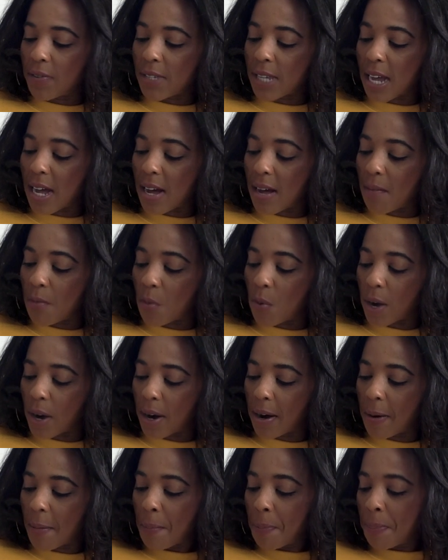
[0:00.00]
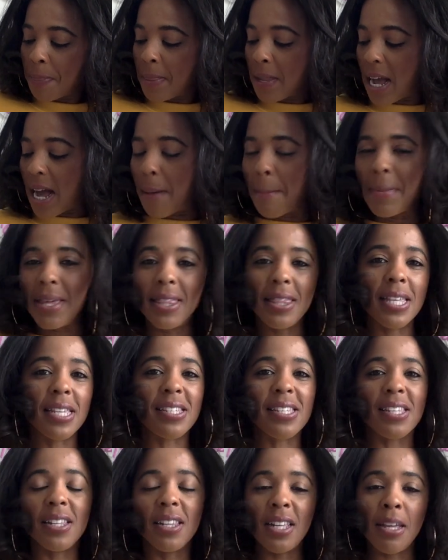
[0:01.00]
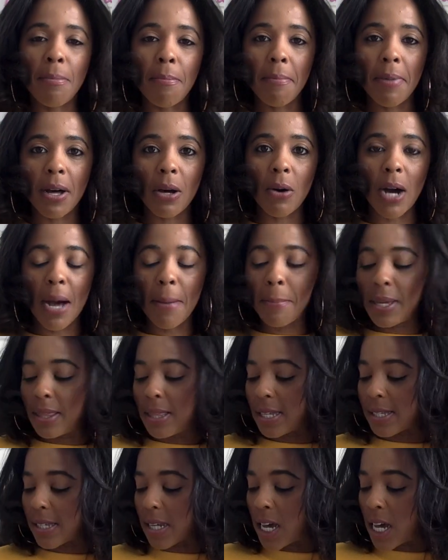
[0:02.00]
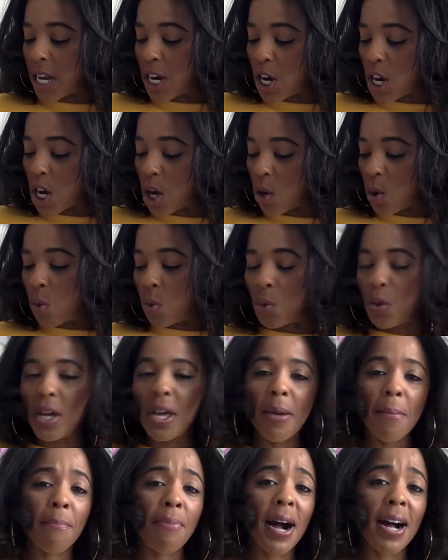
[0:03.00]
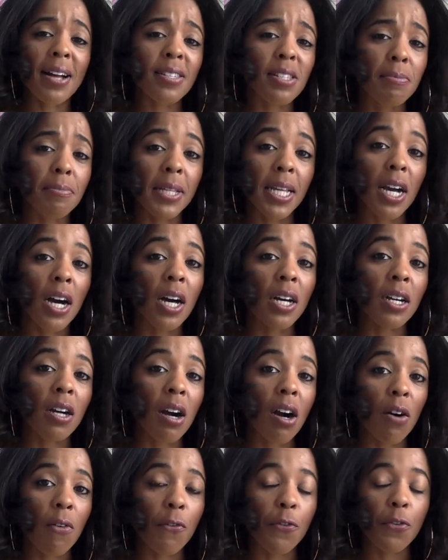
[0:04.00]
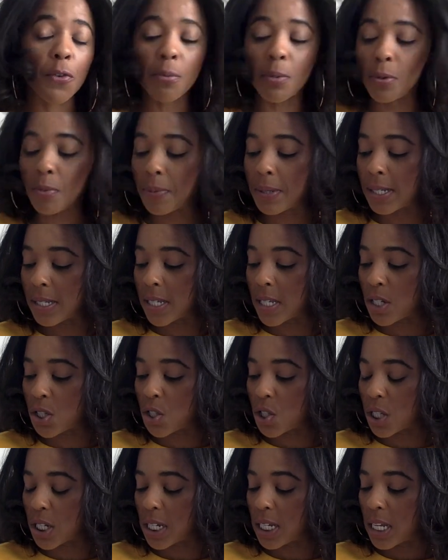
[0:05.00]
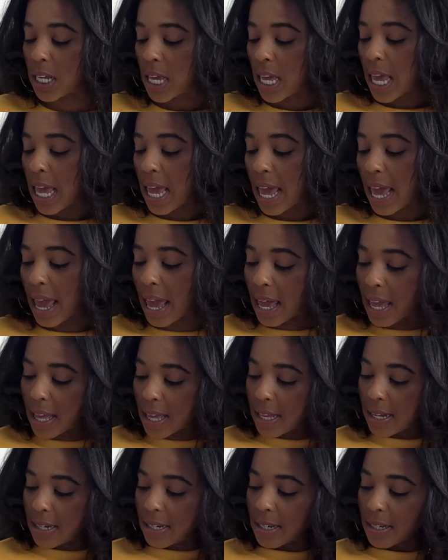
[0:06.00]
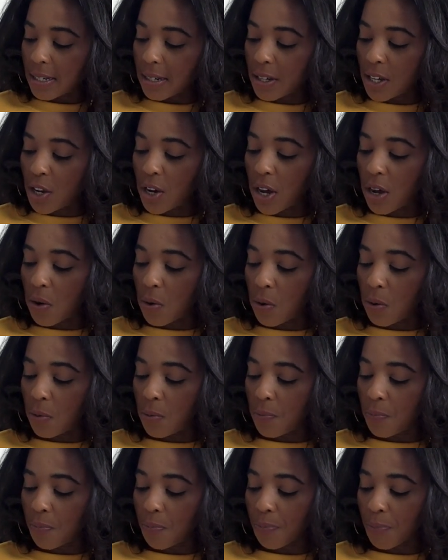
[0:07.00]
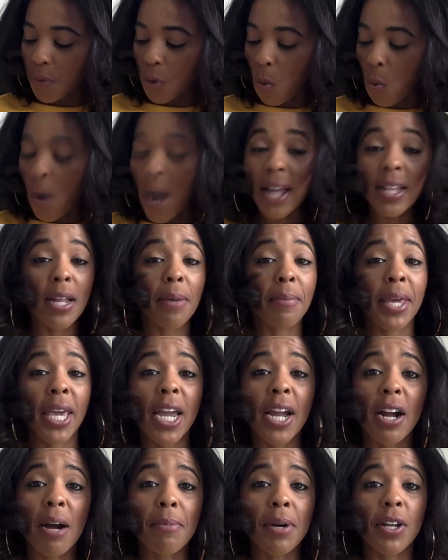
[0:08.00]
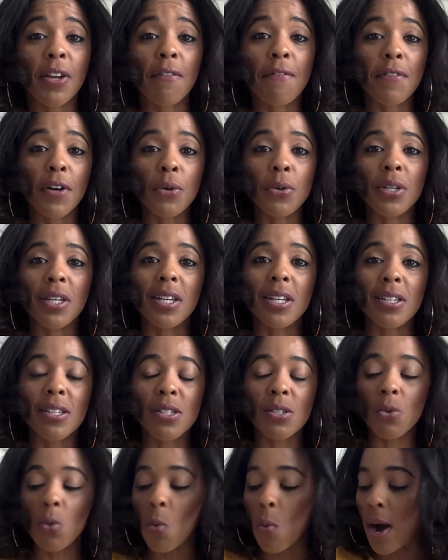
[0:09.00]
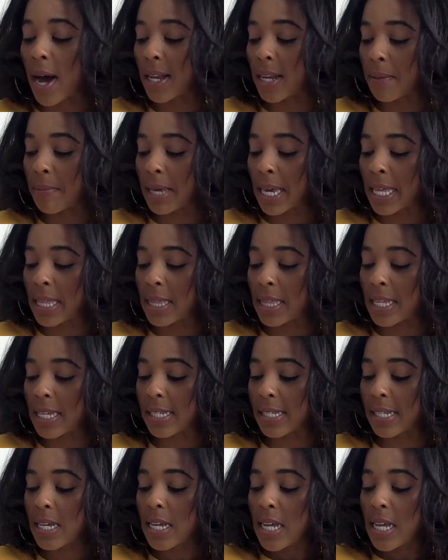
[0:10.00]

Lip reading: of time where I'm in this limbo, I'm in this unknown, possibly uncomfortable position. And, you know, while I'm here, I'm going to focus. While I'm in this